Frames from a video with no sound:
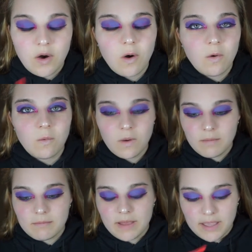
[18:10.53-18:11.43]

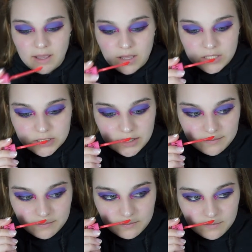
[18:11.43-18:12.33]
Oh my gosh,
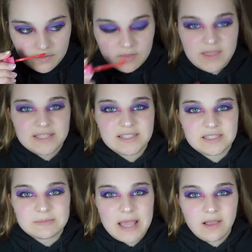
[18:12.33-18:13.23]
this
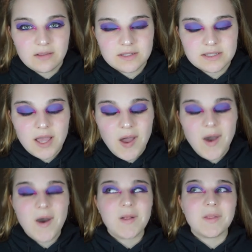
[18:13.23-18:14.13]
smells
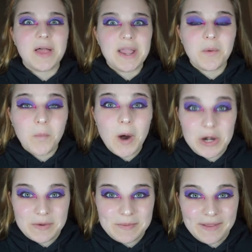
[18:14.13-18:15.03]
like
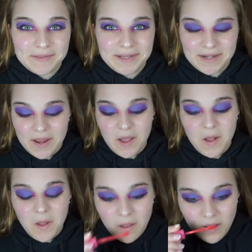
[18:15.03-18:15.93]
watermelon.
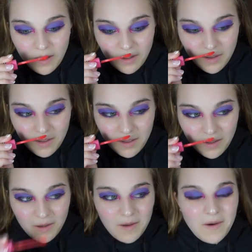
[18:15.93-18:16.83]

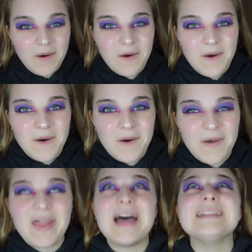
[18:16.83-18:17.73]

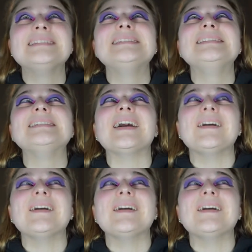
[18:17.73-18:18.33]
Oh, that's so